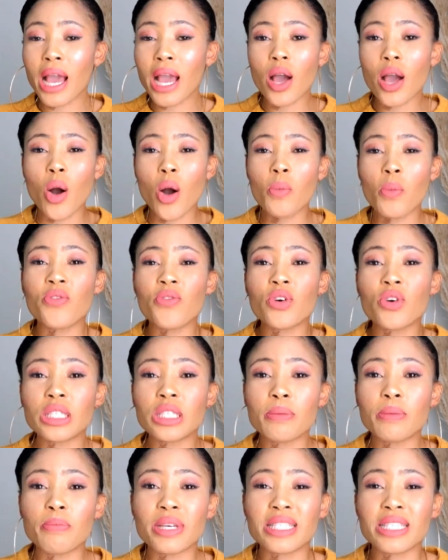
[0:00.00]
Back home,
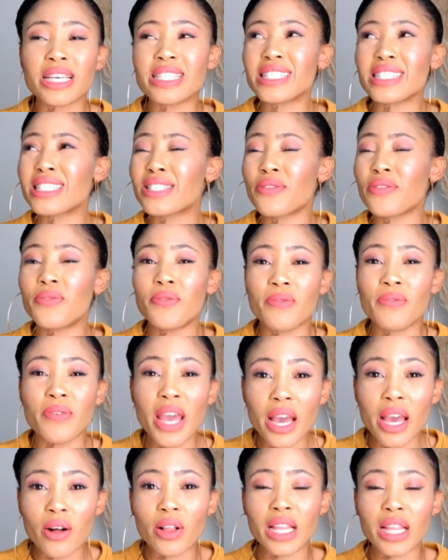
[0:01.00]
40% is a
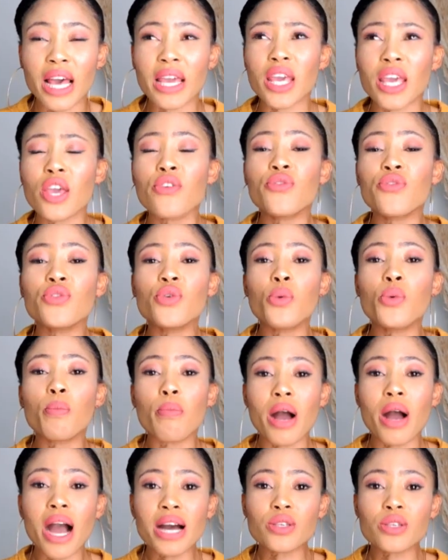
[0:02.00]
fail. Like, if you
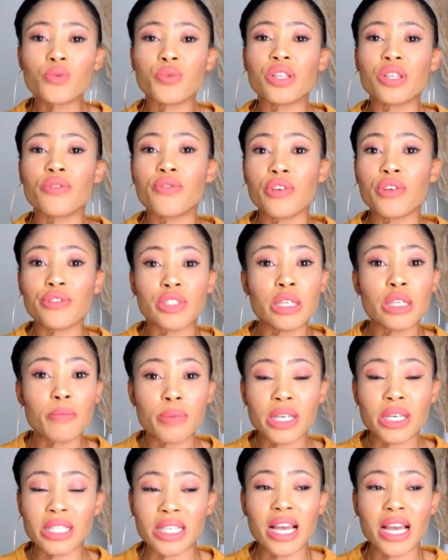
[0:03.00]
pass with
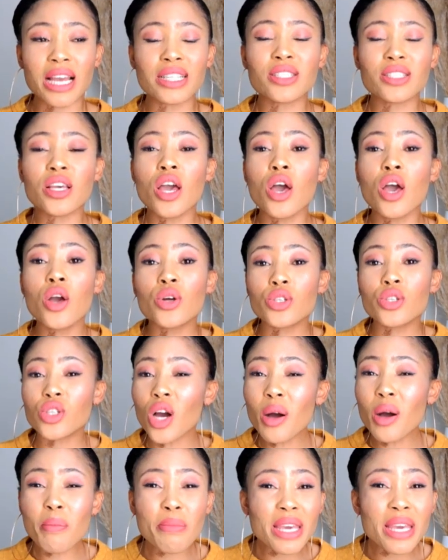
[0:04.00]
50%,
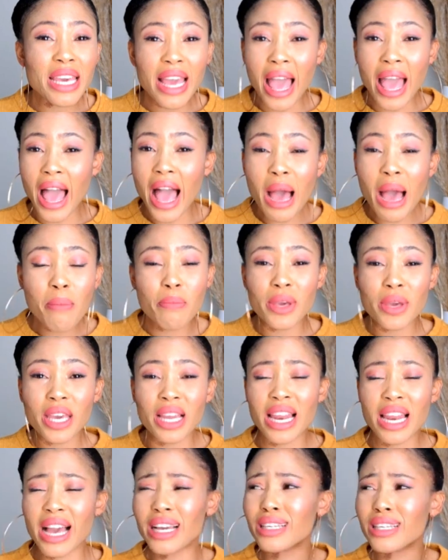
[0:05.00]
don't be
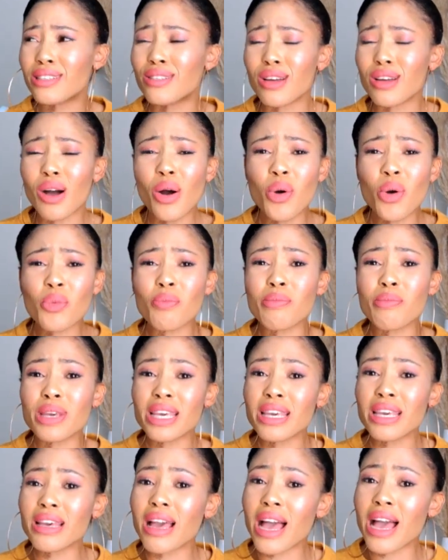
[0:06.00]
happy. Like, don't
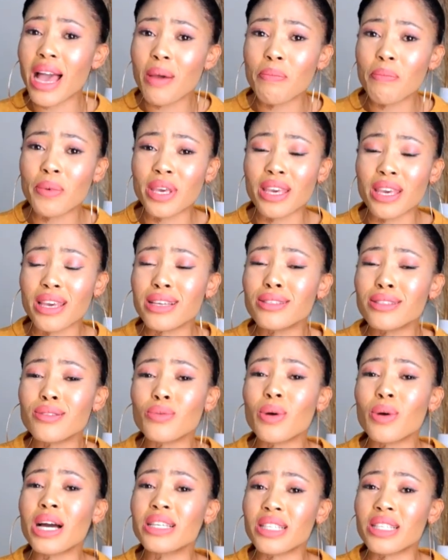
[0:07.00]
be happy.
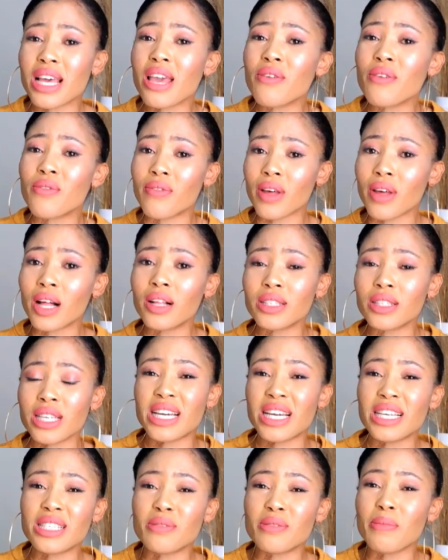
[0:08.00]
It was a fail. They
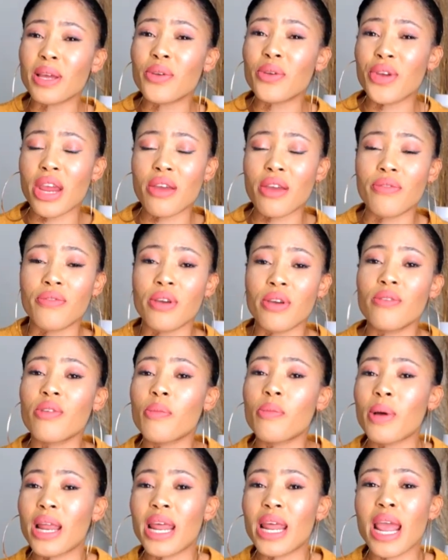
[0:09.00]
just made you a
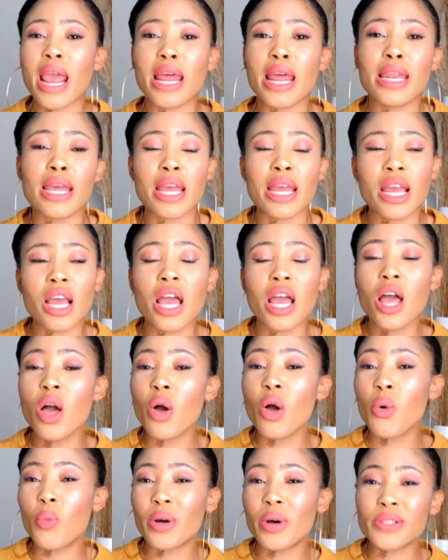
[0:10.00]
favor by adding
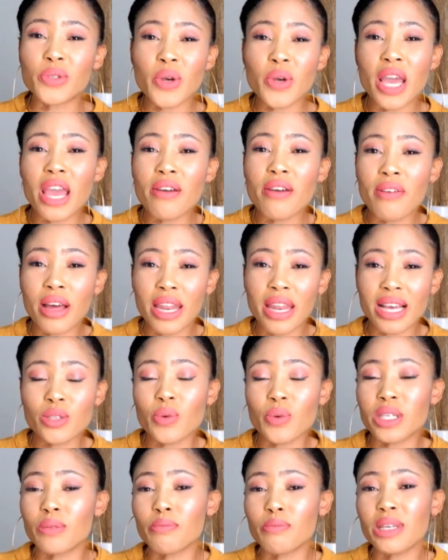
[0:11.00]
whatsoever
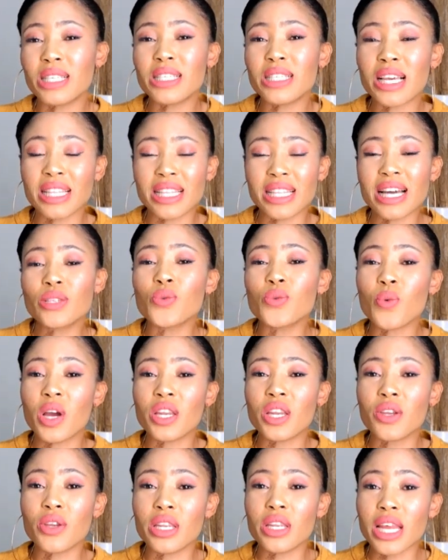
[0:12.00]
that was missing.
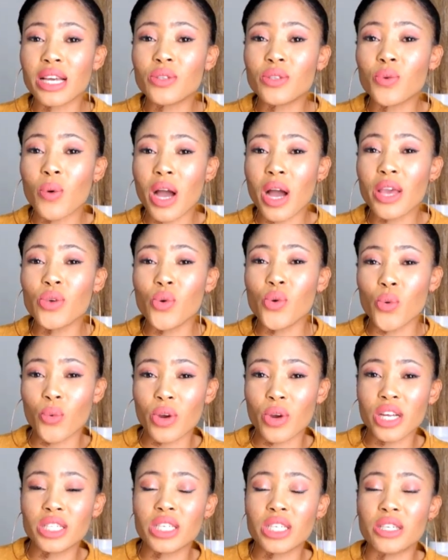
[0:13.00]
That's why you
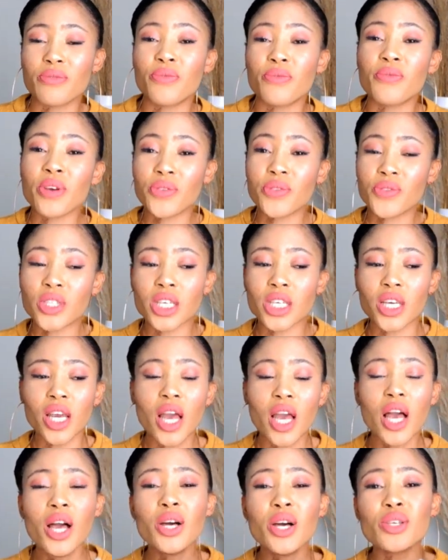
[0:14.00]
reached
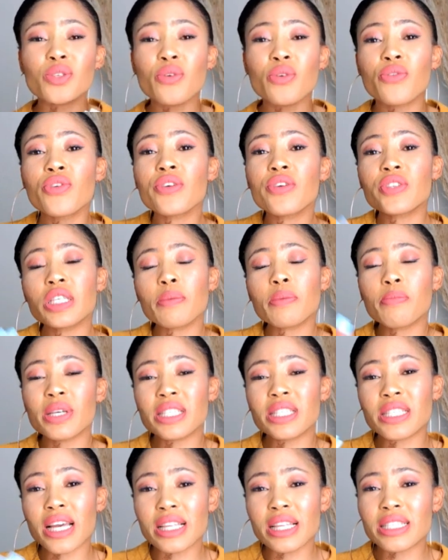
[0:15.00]
50. So
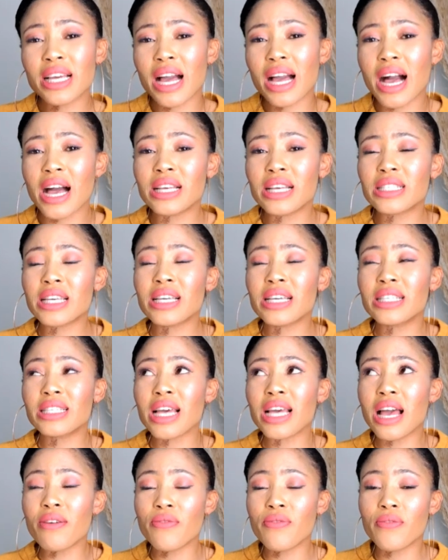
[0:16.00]
50%, guys,
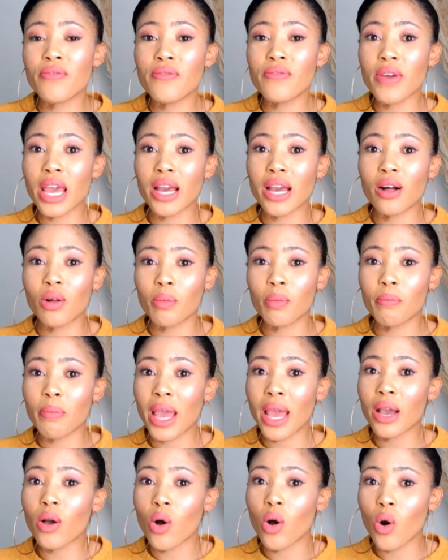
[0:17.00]
it's a
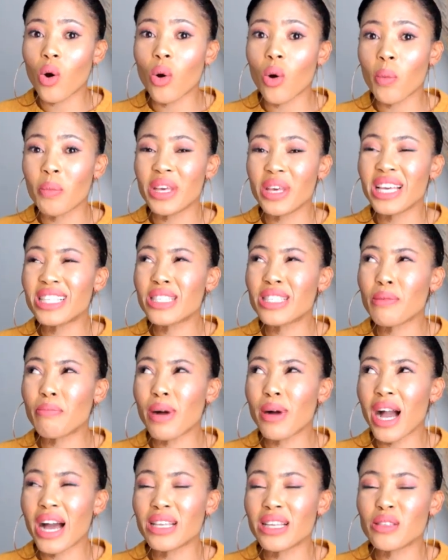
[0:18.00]
fail back home. It's
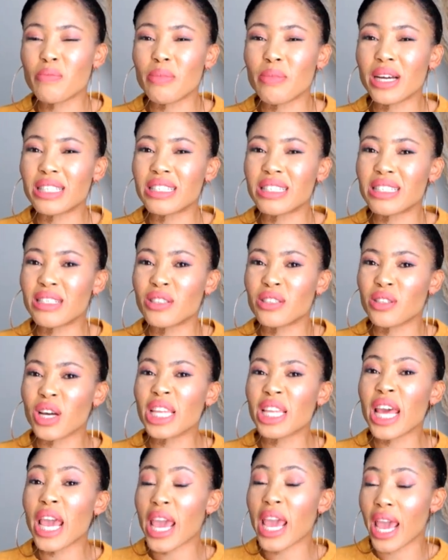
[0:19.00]
a pass, but it's
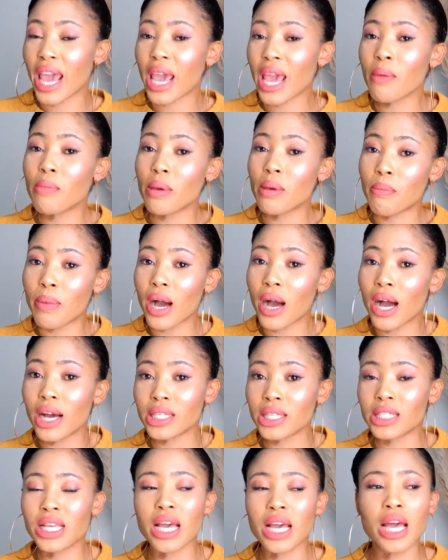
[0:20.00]
not a happy
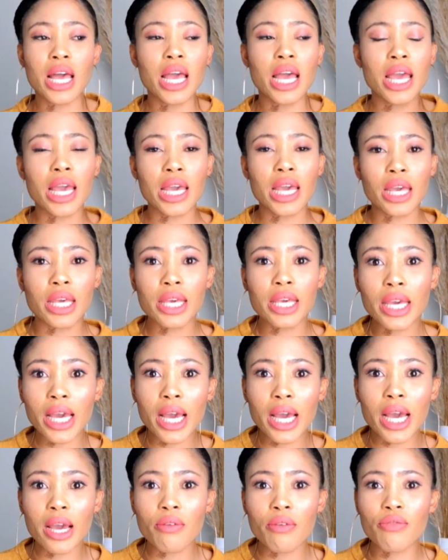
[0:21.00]
pass.
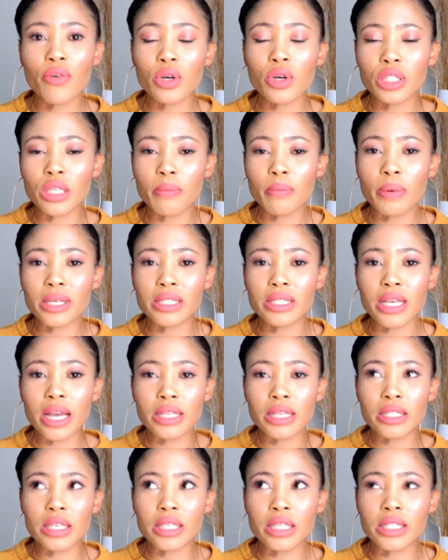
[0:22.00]
Here,
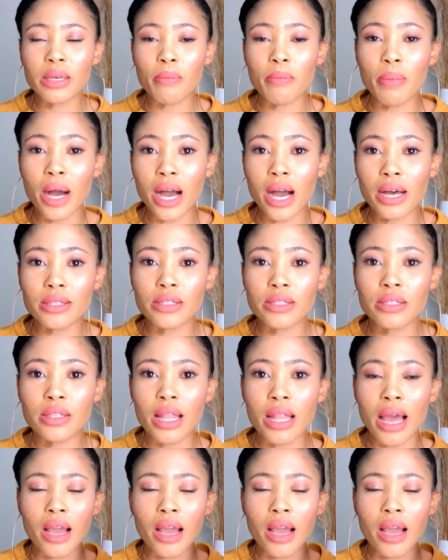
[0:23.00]
40%, it's a pass.